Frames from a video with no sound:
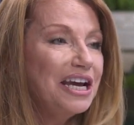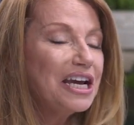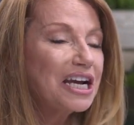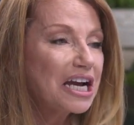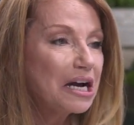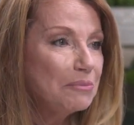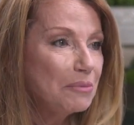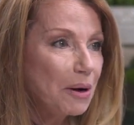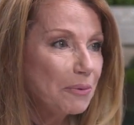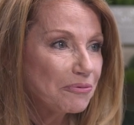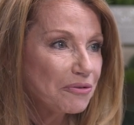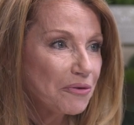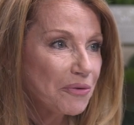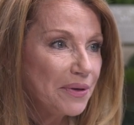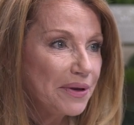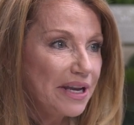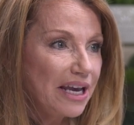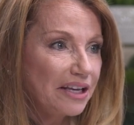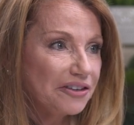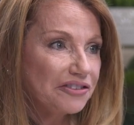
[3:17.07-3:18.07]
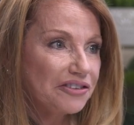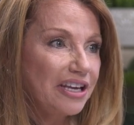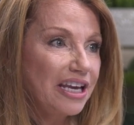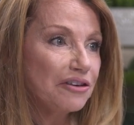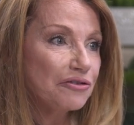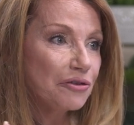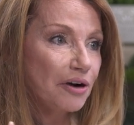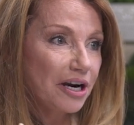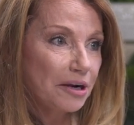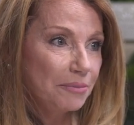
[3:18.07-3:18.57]
come up from the nest
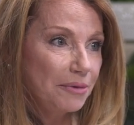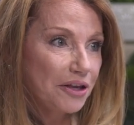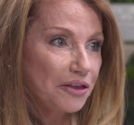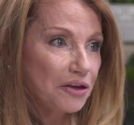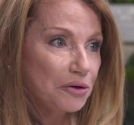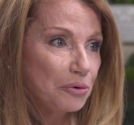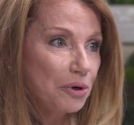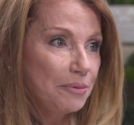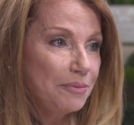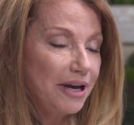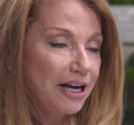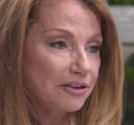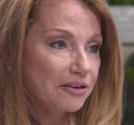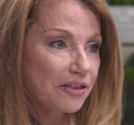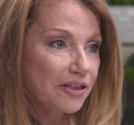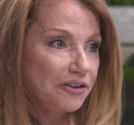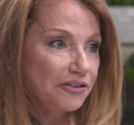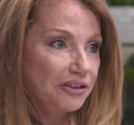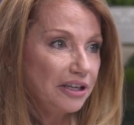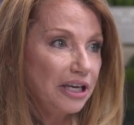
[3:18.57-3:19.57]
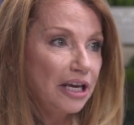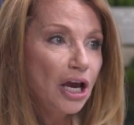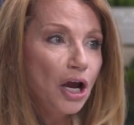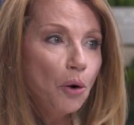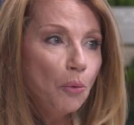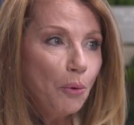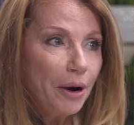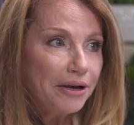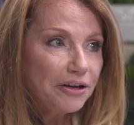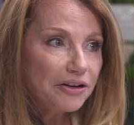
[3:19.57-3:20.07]
and try to make their way back to the sea.
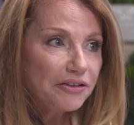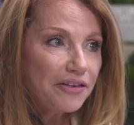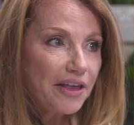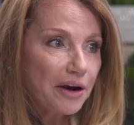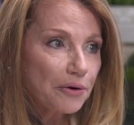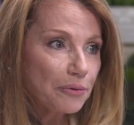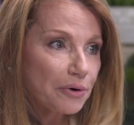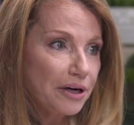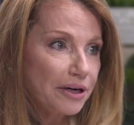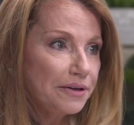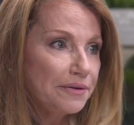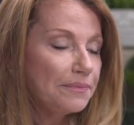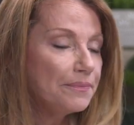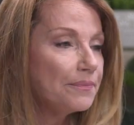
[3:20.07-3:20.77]
When does that run?